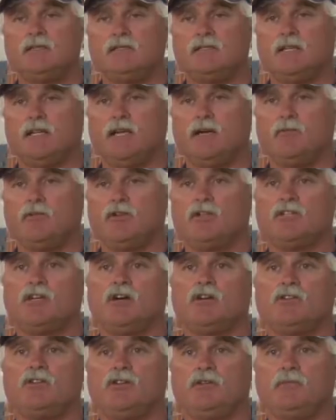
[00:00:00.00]
Today I'm going to
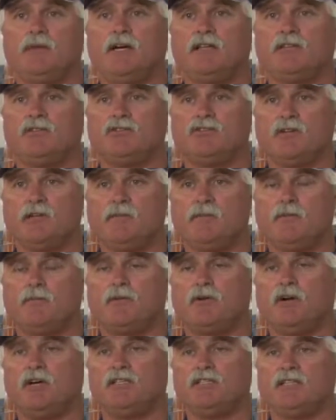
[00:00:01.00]
talk to you about the treatment
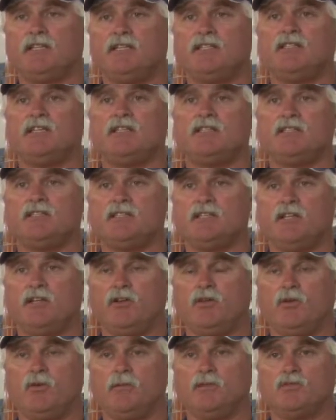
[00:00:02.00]
process at the City
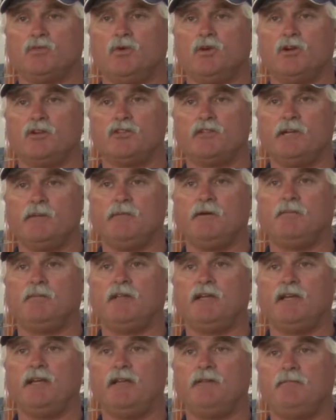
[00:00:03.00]
of Norman's water treatment
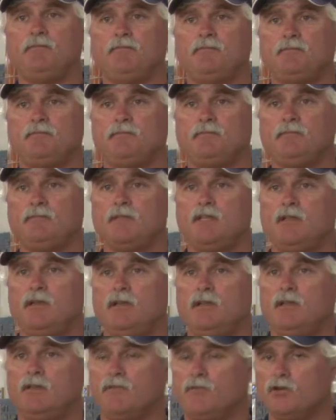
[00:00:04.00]
plant.
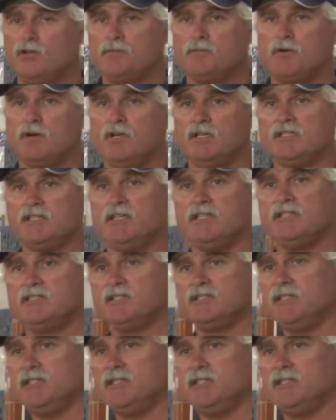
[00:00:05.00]
The first process is